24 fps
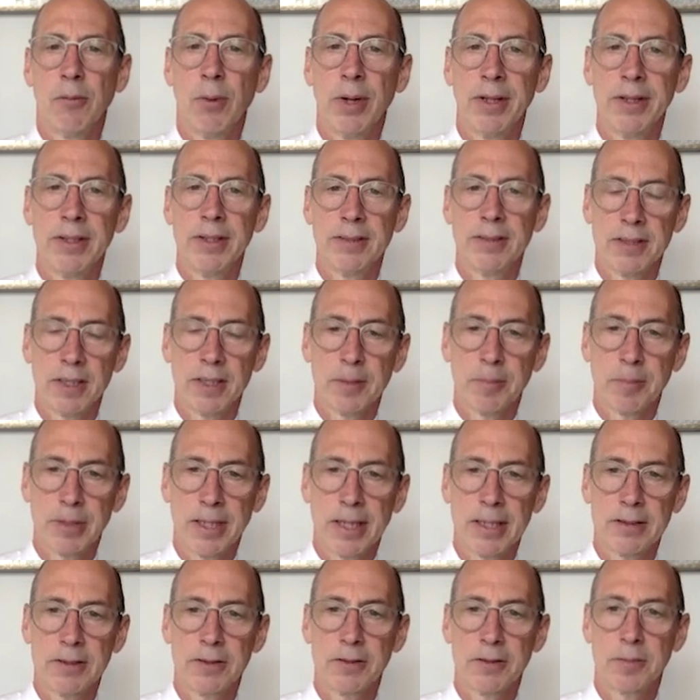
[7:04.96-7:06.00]
when this
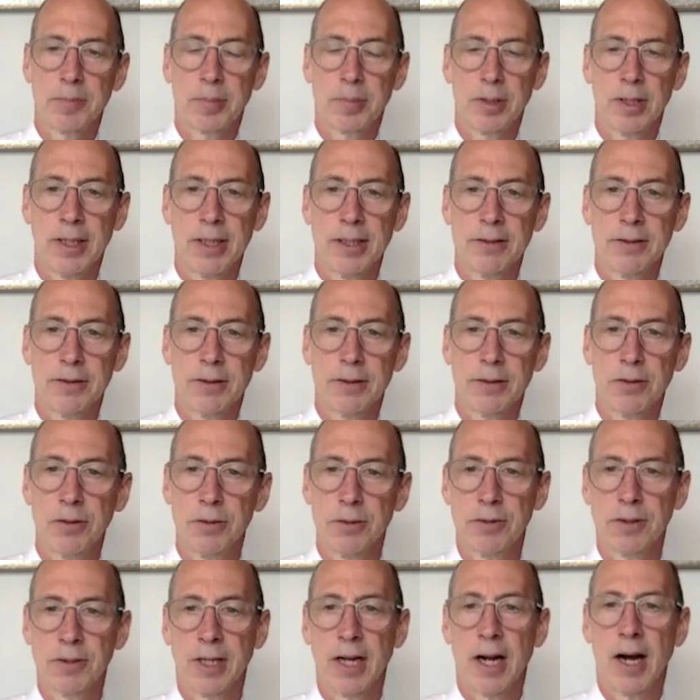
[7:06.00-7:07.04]
implant is placed
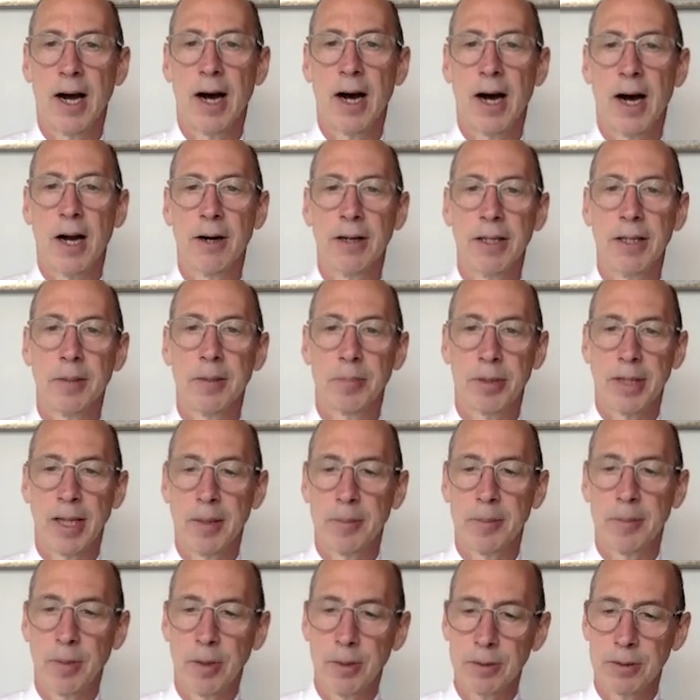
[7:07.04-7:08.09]
using our
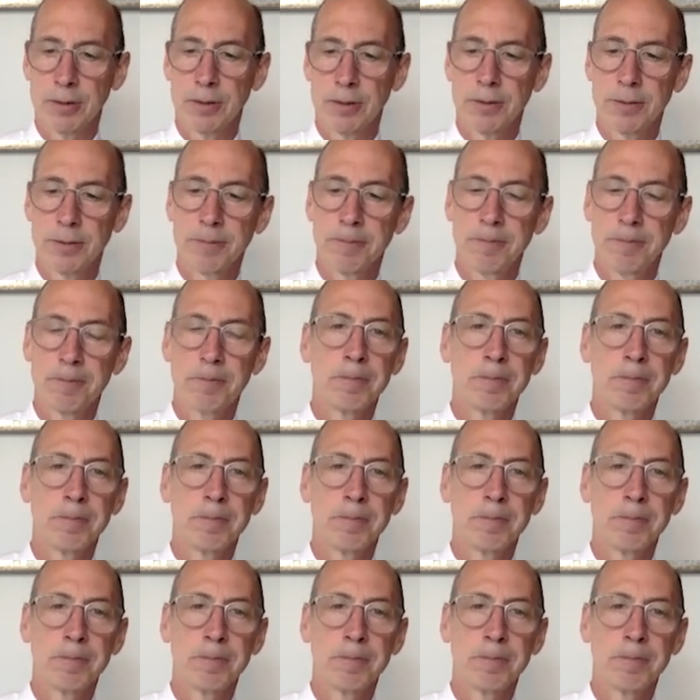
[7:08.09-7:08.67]
implant motors.